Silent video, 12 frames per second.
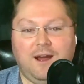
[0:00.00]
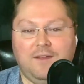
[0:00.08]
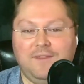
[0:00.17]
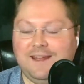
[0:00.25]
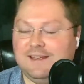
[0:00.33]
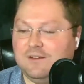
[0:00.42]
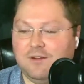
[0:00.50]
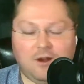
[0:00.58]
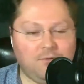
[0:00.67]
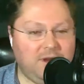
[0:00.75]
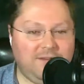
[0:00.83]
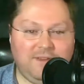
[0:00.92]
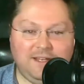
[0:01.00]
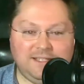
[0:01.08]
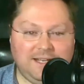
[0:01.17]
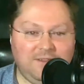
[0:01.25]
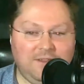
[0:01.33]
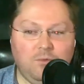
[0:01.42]
They did not reinvent
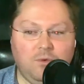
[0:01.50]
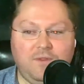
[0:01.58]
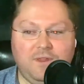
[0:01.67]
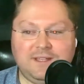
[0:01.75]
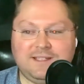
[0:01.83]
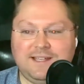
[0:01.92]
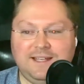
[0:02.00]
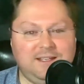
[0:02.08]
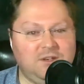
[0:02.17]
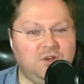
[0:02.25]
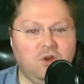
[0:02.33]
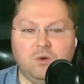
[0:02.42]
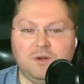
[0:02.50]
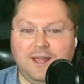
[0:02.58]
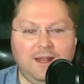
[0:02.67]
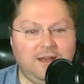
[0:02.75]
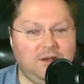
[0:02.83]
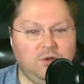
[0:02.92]
anything with this. It didn't go
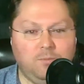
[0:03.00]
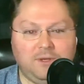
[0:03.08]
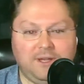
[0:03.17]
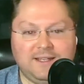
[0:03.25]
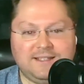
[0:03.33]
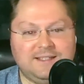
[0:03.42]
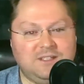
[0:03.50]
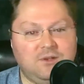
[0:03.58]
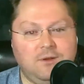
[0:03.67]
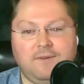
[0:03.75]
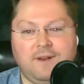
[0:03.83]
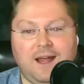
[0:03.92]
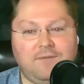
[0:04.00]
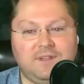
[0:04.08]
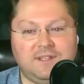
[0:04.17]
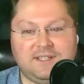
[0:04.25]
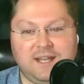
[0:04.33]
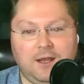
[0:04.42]
to any new places. You even have
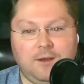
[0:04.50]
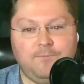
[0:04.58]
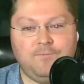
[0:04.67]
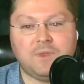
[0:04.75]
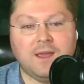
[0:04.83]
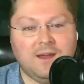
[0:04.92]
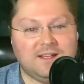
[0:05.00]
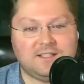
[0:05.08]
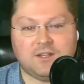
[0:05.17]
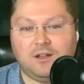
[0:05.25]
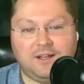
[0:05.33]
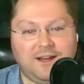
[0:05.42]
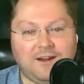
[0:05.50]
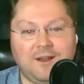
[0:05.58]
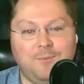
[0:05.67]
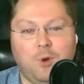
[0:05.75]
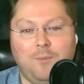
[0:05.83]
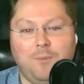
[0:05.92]
the same
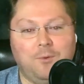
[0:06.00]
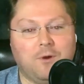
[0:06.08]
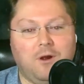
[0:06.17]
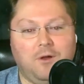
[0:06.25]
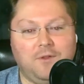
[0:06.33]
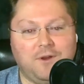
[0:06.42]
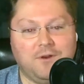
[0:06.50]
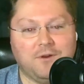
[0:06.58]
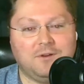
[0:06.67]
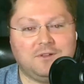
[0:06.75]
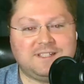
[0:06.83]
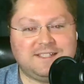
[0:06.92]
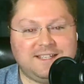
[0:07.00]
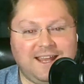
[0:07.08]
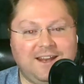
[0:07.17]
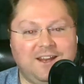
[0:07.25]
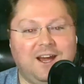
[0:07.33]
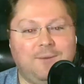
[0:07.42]
solidarity moment where all the girls
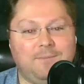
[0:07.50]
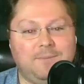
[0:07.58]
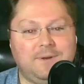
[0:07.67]
stand up,